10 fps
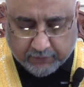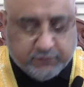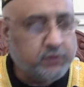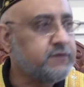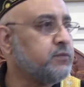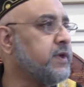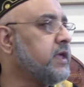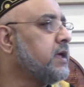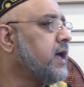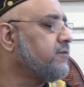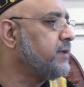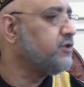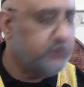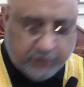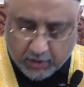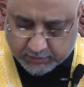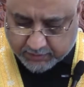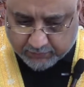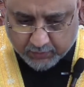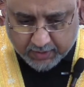course, we have been shocked
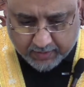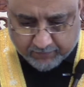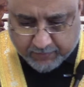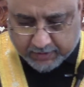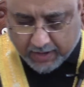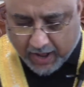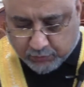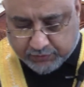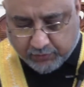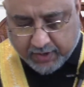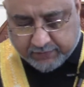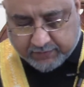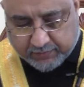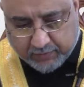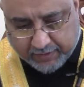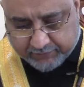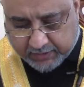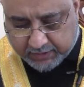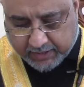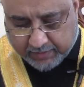and we have been outraged and we have
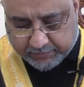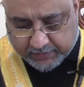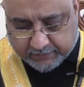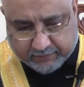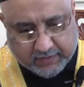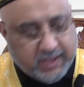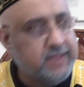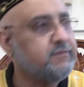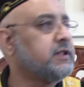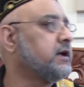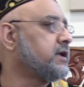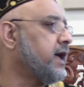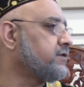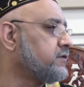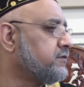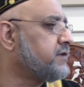condemned these evil attacks of